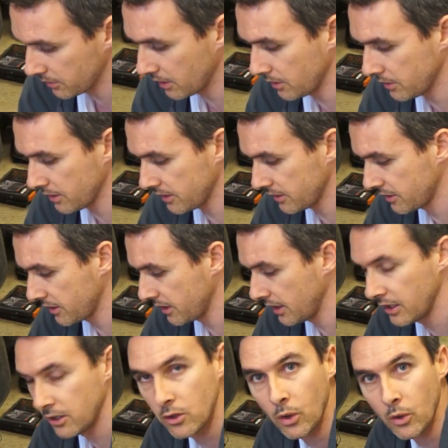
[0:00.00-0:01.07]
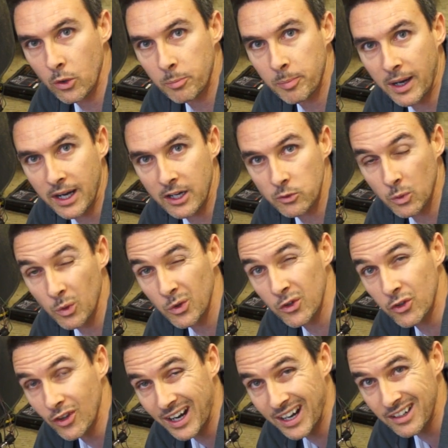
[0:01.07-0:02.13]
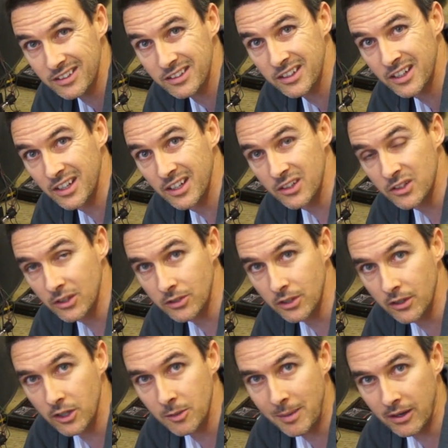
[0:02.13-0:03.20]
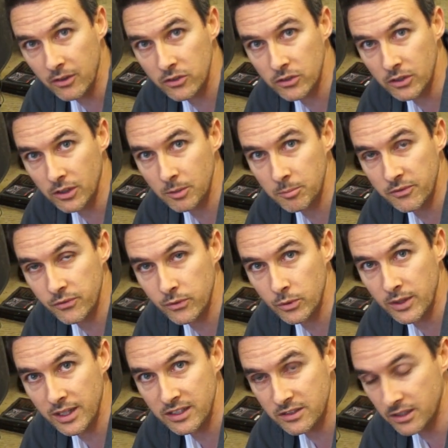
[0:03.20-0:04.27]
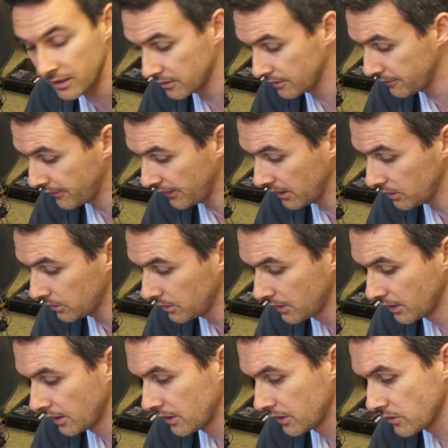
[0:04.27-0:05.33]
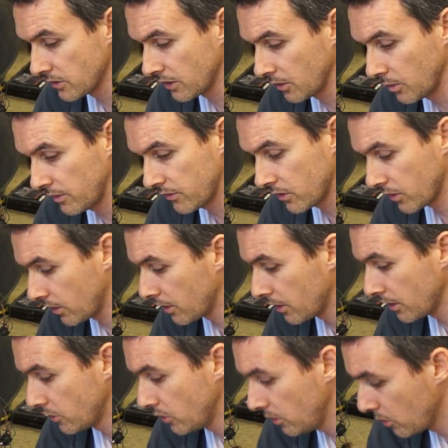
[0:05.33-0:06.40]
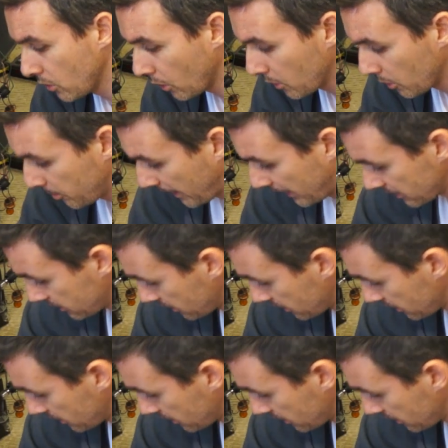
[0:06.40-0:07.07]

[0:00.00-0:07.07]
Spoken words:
noticed the coil packs all cracked, so it's only a matter of time before they start to fail. So we've got new coil packs